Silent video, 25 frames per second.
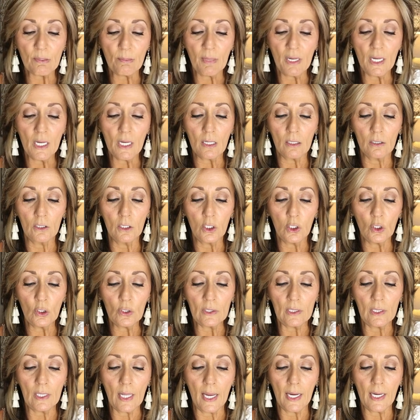To me, it
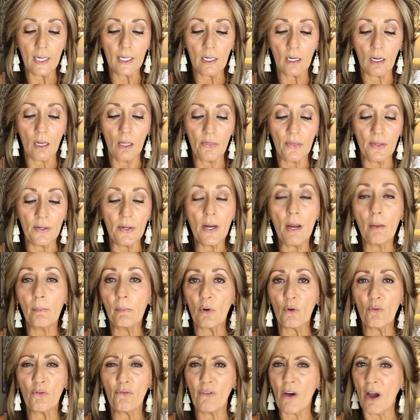looked like the
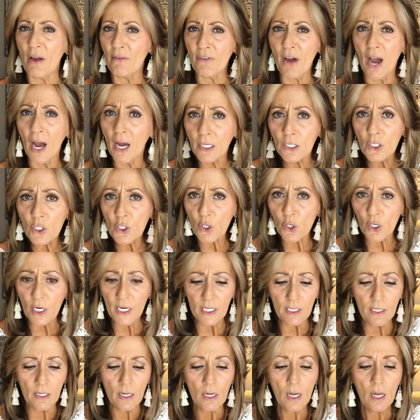number
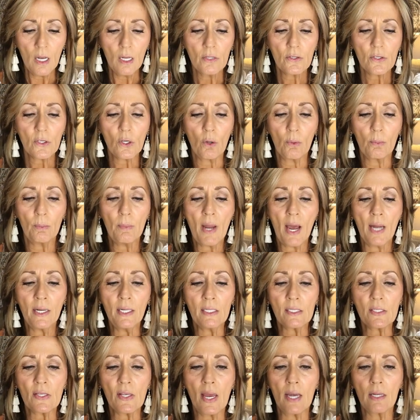500, so I'm not
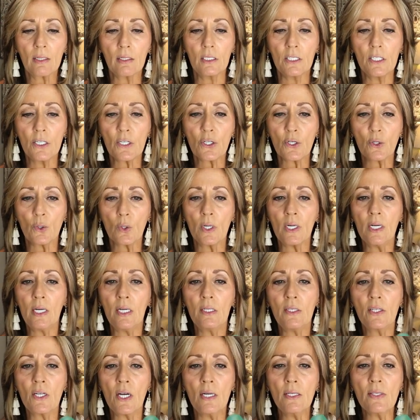exactly sure.
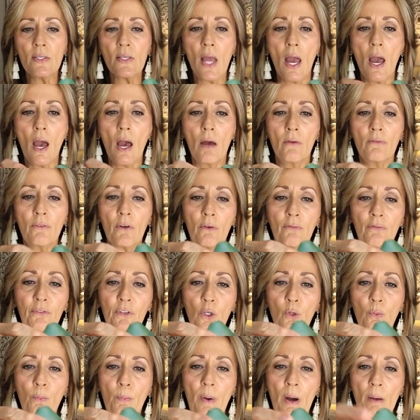It does have a
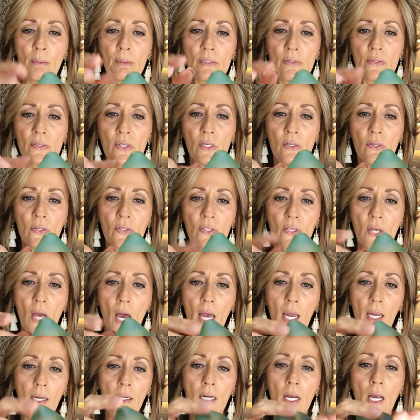few bubbles
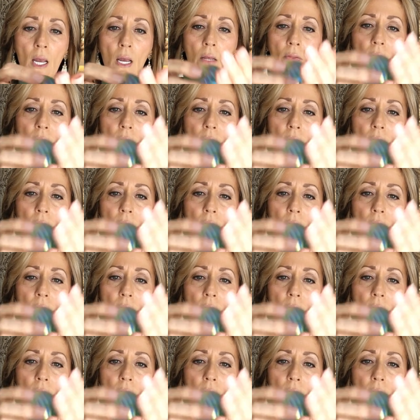inside.